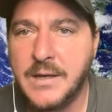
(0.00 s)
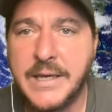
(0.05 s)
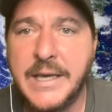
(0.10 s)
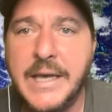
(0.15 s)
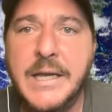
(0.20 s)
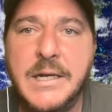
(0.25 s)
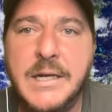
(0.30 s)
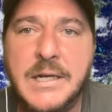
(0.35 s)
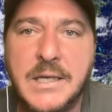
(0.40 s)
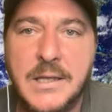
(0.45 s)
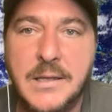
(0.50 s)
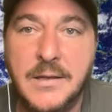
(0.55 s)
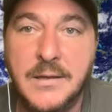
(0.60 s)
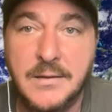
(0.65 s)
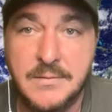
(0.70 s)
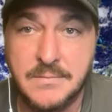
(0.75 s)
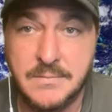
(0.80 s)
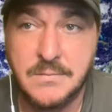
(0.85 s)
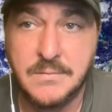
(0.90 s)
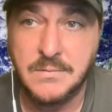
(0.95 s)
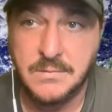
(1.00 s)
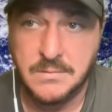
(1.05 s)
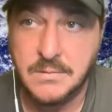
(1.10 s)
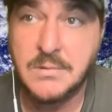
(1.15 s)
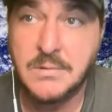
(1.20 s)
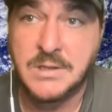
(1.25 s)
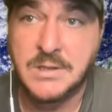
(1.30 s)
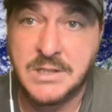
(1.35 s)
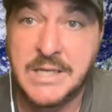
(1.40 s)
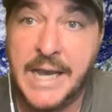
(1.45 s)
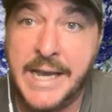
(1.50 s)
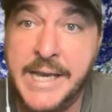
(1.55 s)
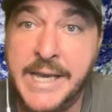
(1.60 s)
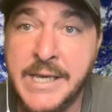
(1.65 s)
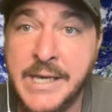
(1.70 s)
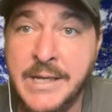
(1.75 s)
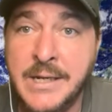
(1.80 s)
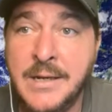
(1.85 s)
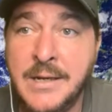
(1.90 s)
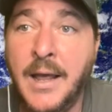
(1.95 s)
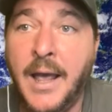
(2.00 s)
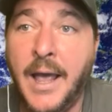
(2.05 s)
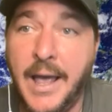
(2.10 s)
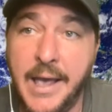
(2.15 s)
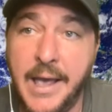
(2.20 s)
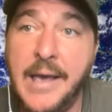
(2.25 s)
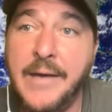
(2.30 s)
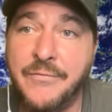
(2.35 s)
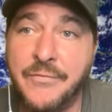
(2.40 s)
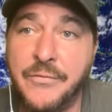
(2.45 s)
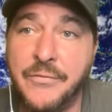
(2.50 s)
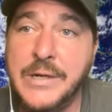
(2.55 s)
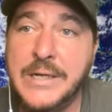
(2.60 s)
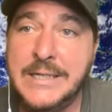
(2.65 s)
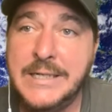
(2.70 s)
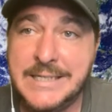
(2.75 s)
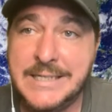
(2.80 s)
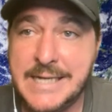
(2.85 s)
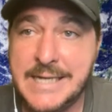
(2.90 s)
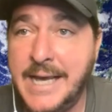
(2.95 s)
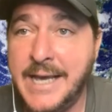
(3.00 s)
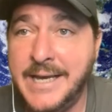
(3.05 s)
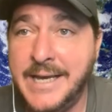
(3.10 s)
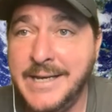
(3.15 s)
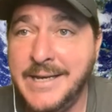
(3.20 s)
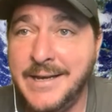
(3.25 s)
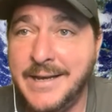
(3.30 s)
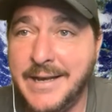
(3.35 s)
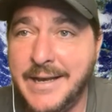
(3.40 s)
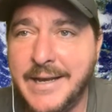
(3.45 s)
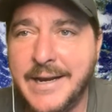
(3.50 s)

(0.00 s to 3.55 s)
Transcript: get taken every day?